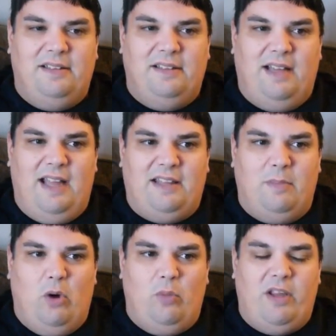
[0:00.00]
at the
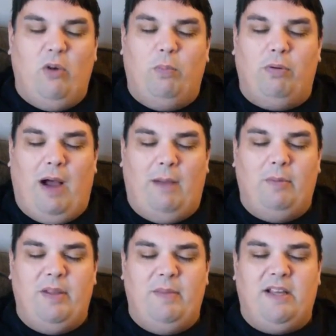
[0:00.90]
moment. He'll
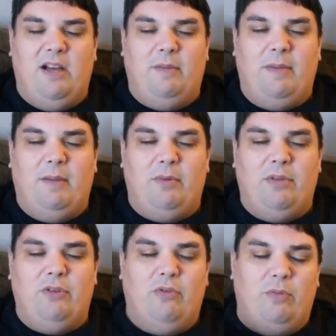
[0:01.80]
probably become a member
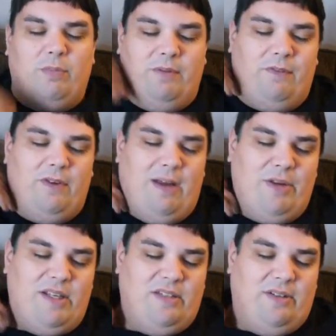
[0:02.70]
of the group, but for now
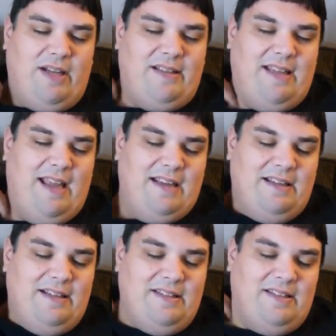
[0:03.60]
he's still an
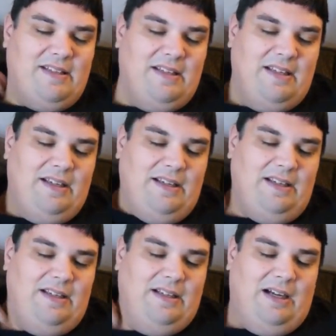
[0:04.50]
antagonist.
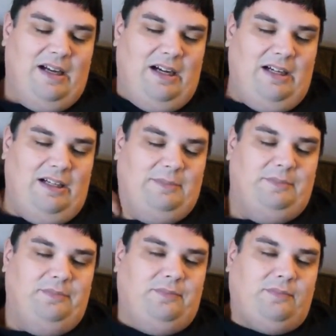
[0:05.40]

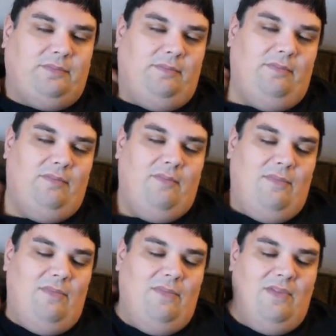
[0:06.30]
Um,
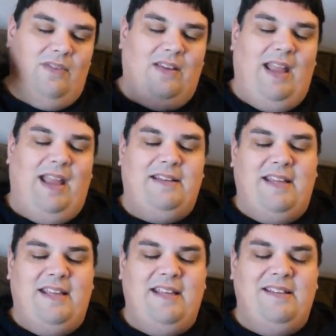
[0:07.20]
and
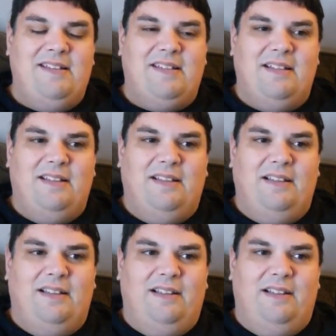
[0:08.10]
he's
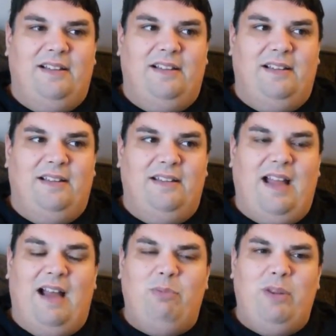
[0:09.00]

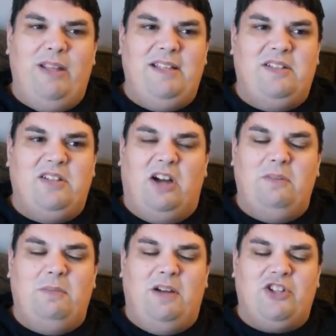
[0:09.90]
not really
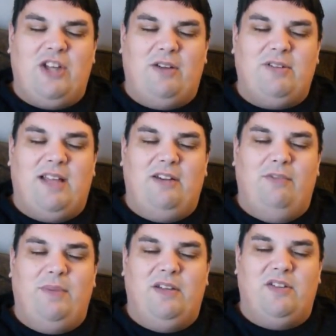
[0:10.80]
done much outside
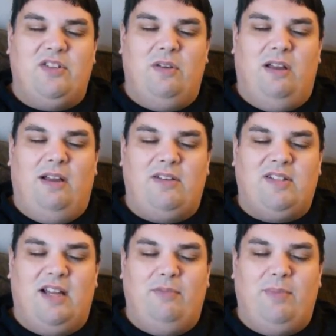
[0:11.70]
of be a,
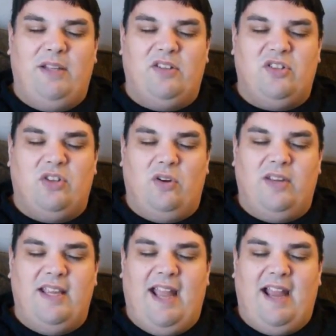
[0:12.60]
outside of being a
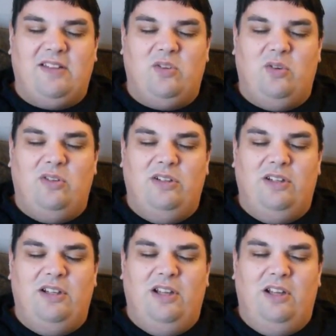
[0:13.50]
snarky asshole,
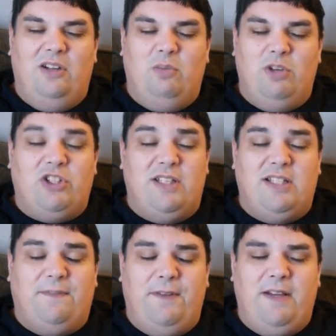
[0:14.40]
which
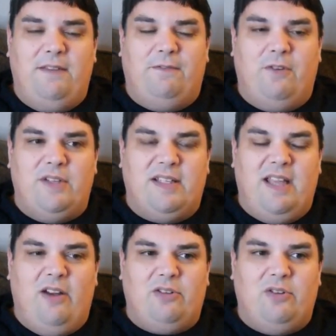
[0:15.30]
is fitting for his
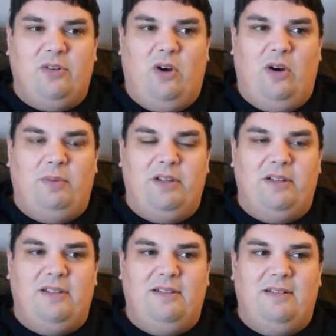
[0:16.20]
character and all.
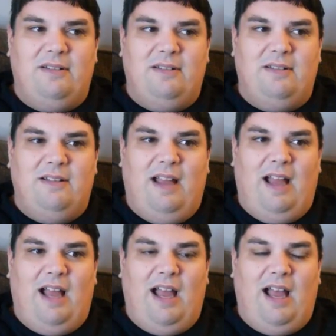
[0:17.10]
But
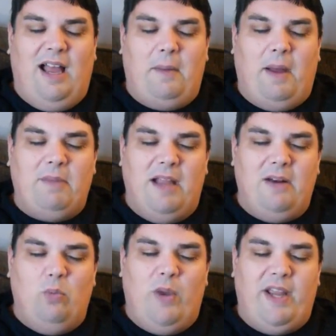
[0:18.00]
I, I'm kind
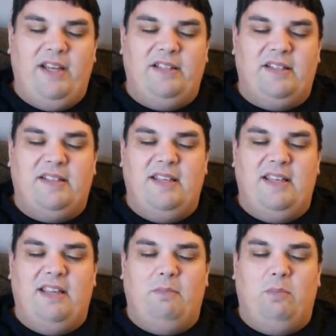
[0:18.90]
of waiting to
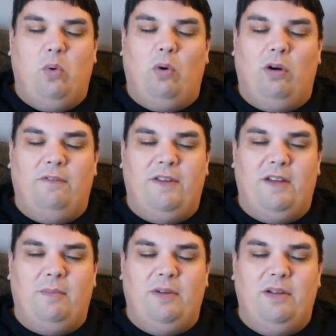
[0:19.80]
see more of
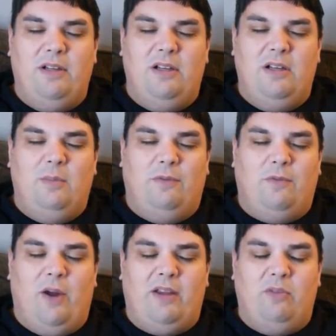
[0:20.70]
him
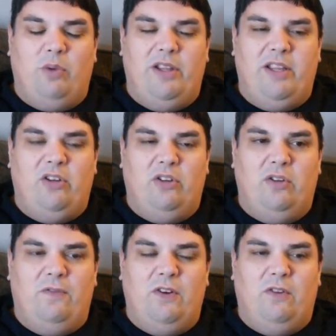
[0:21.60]
before I can really get a
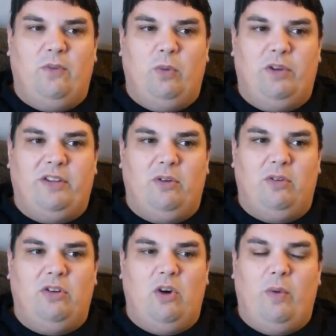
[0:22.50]
good feel for what
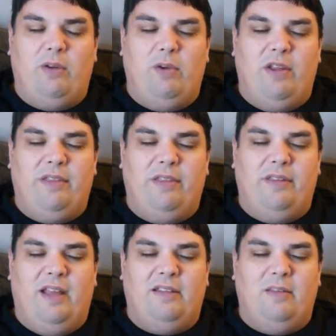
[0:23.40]
they're going with
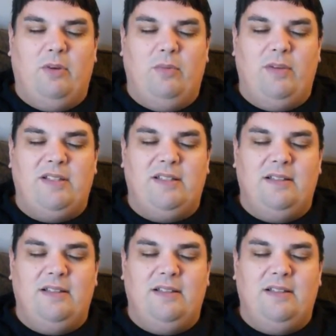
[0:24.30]
at the moment.